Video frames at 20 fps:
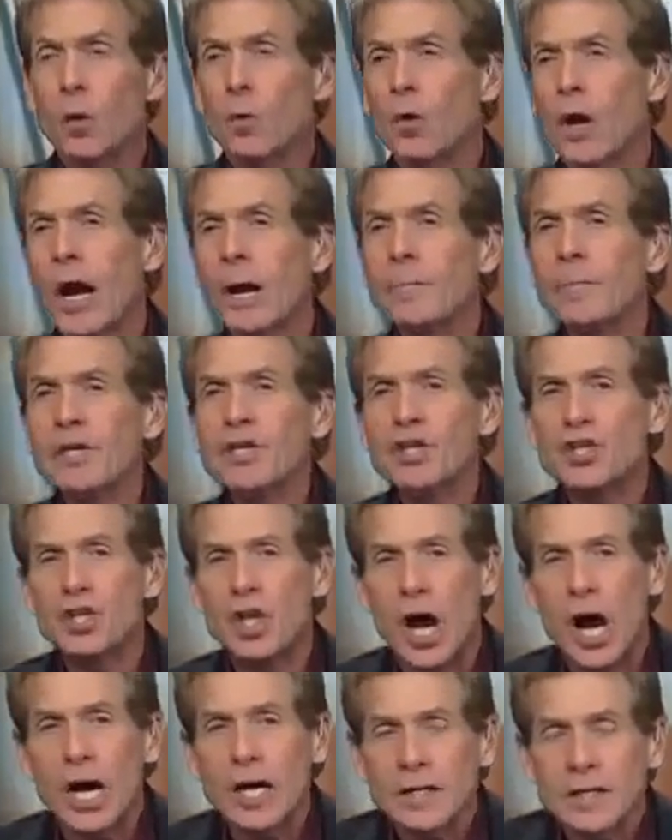Would I be
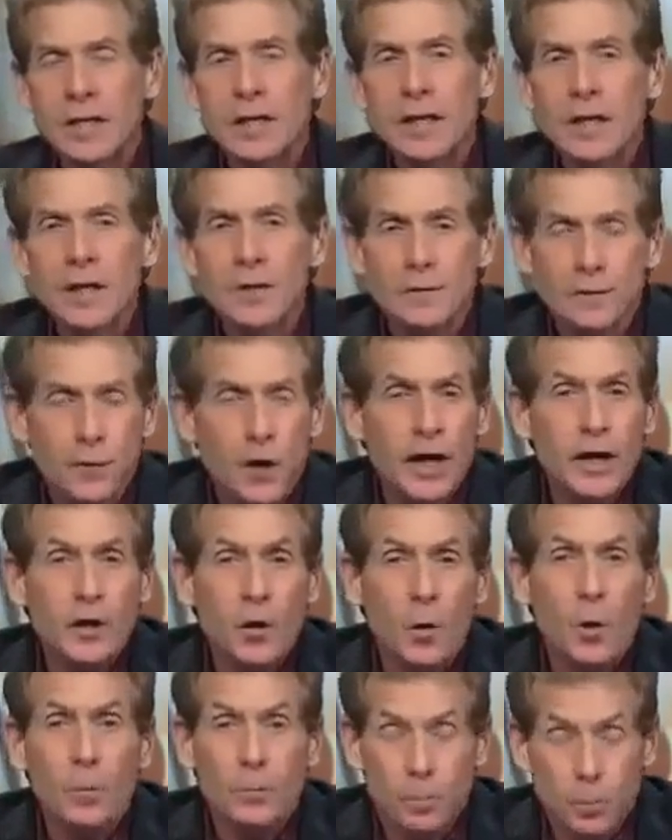shocked if
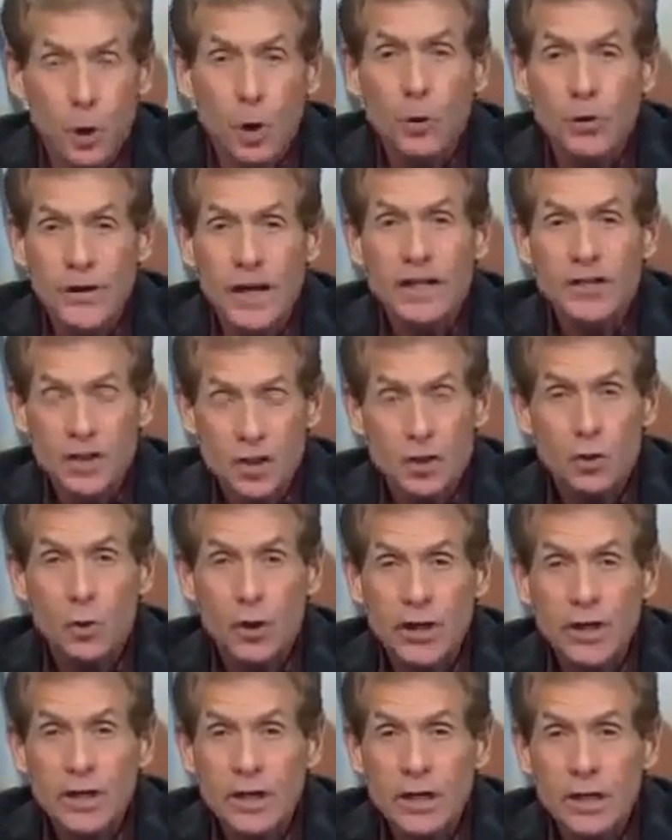Frank Gore broke that
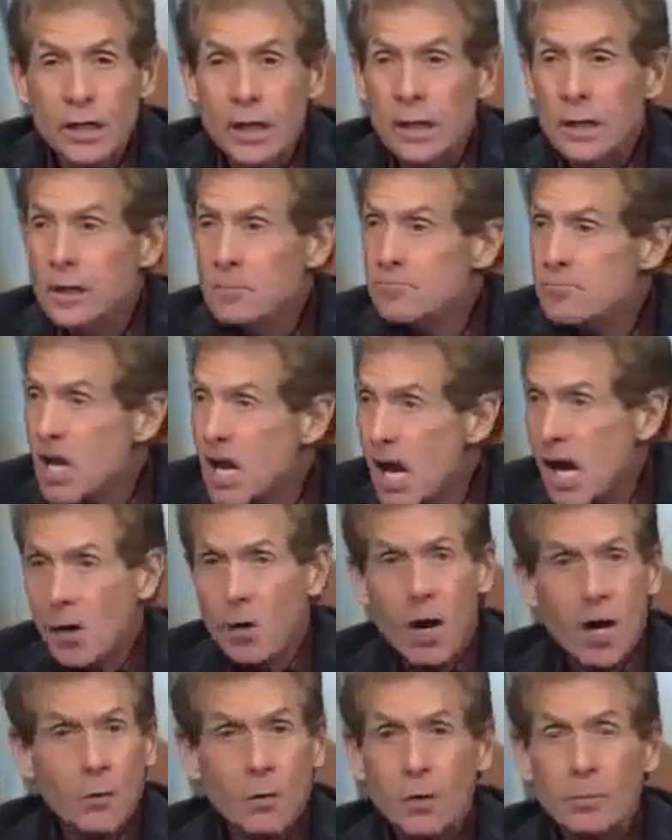streak?
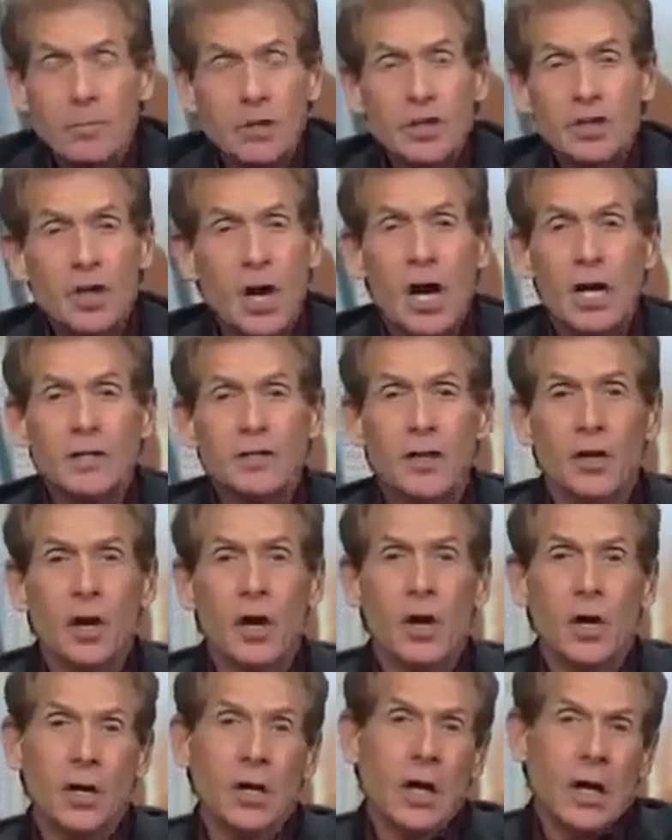No, I wouldn't be shocked at
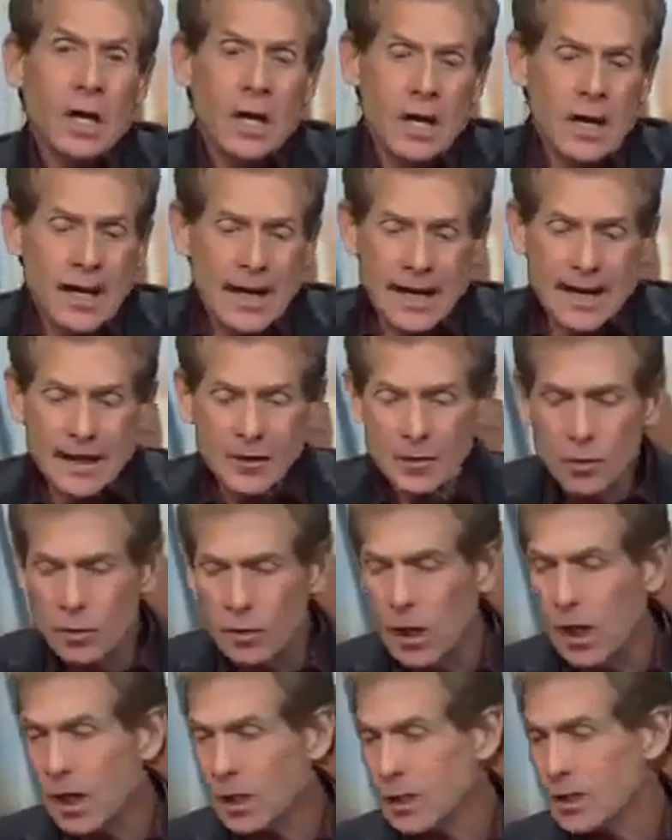all. Andrew
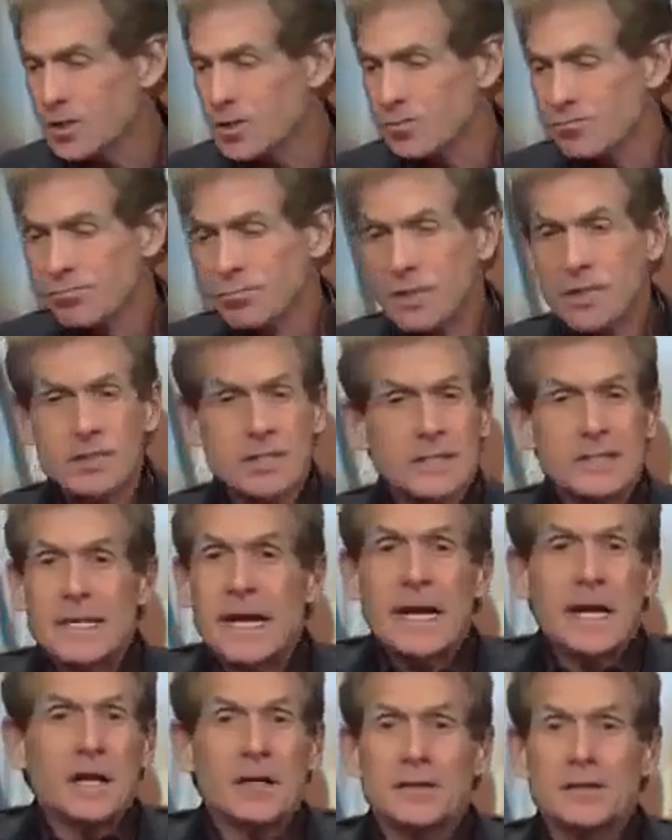Luck, he's a
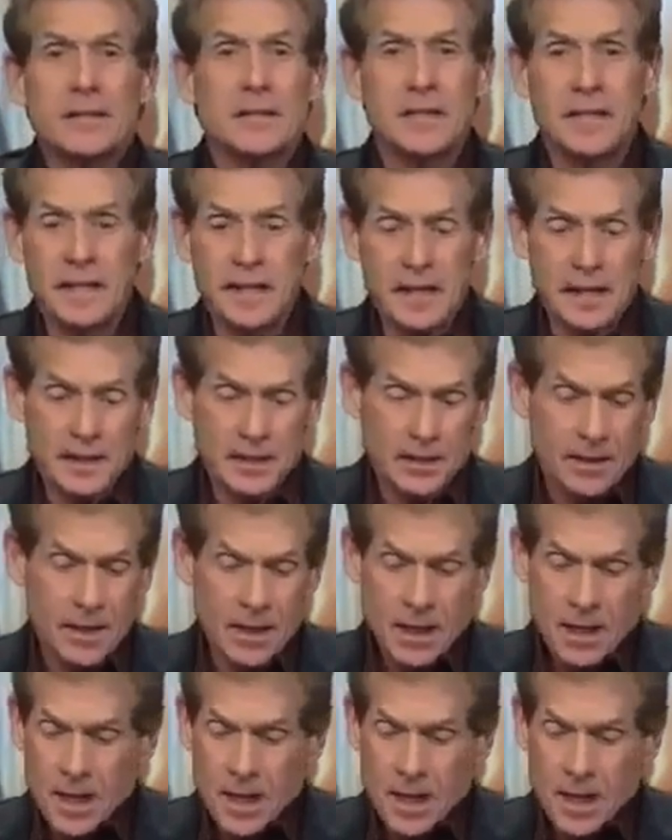talented kid.